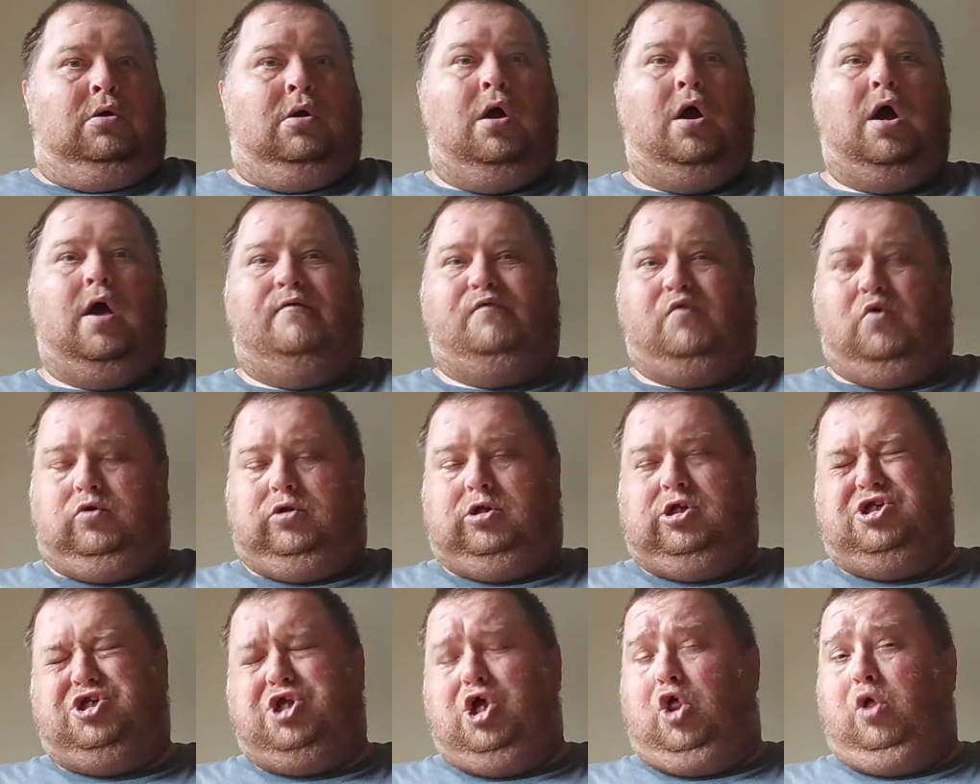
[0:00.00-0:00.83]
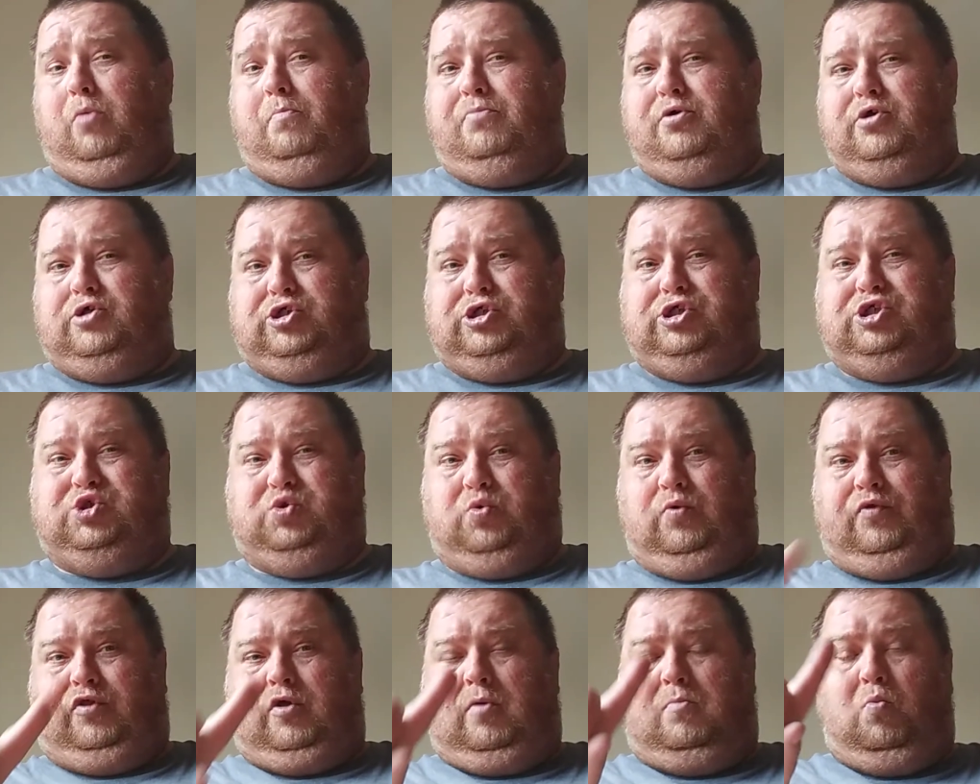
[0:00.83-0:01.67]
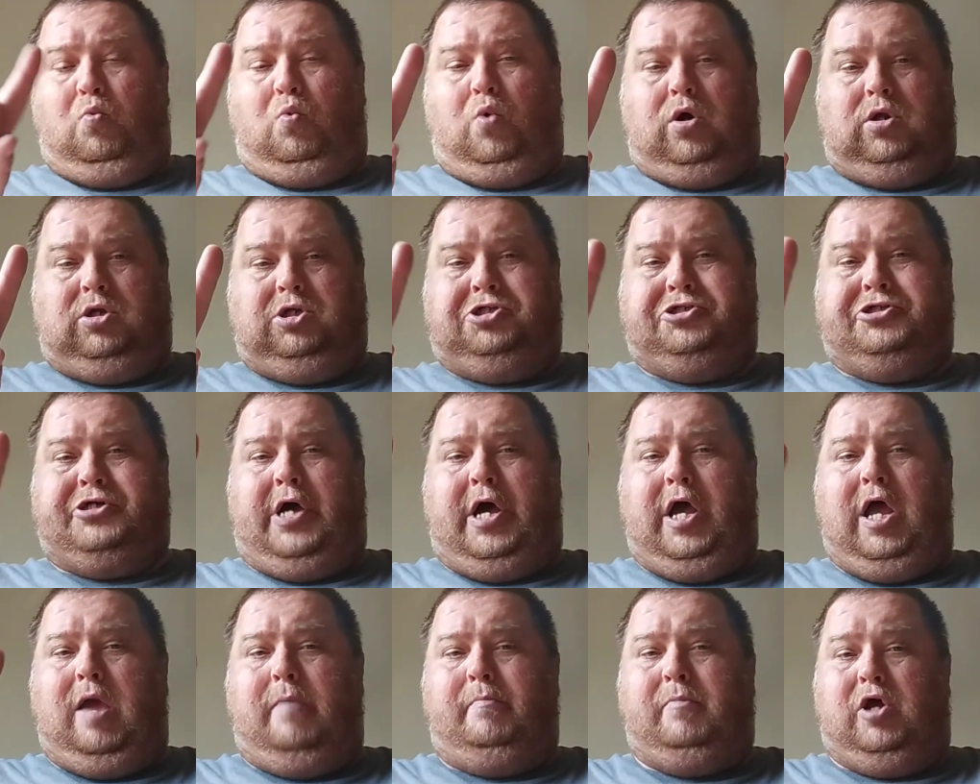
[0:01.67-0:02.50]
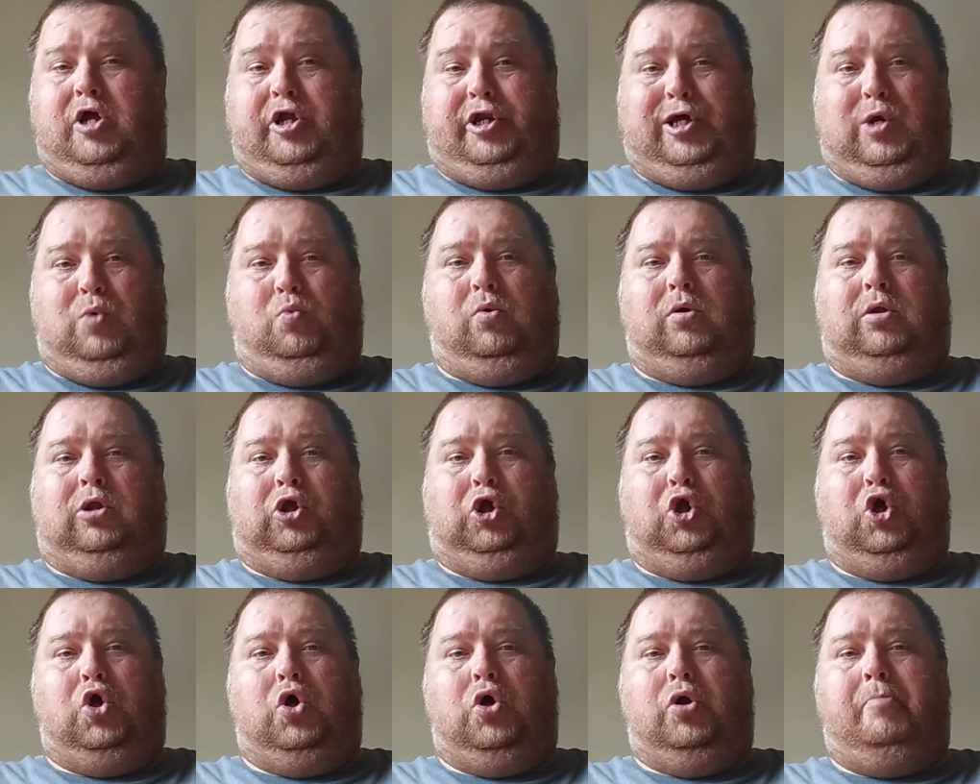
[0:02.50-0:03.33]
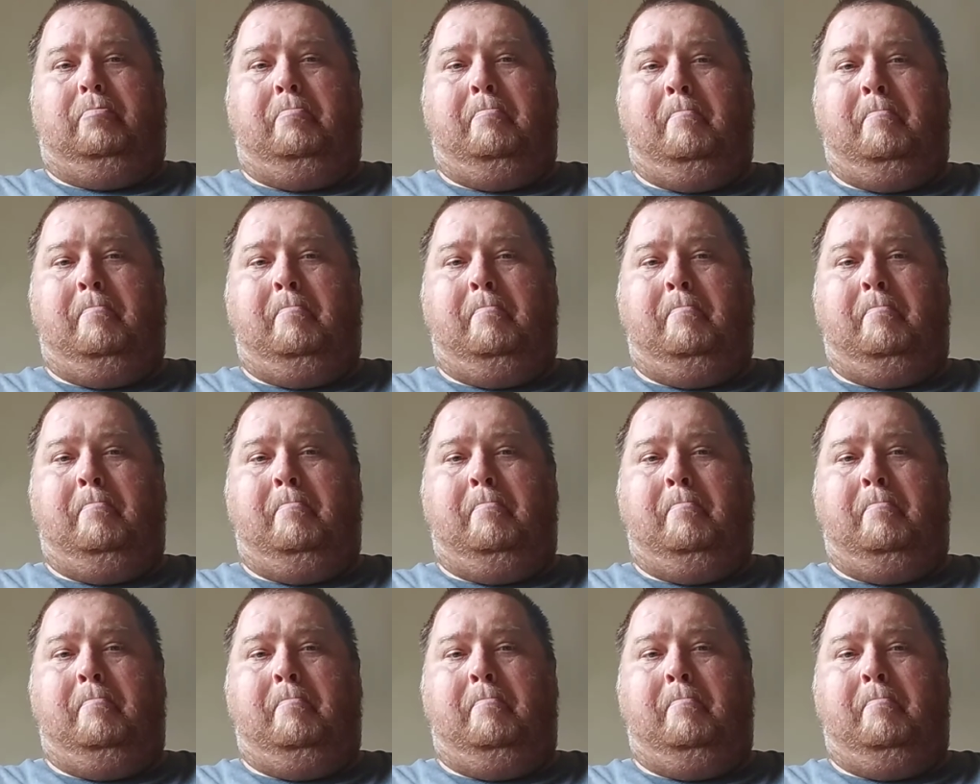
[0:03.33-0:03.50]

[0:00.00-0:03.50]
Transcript: I've only dealt business with them one time, and it went good.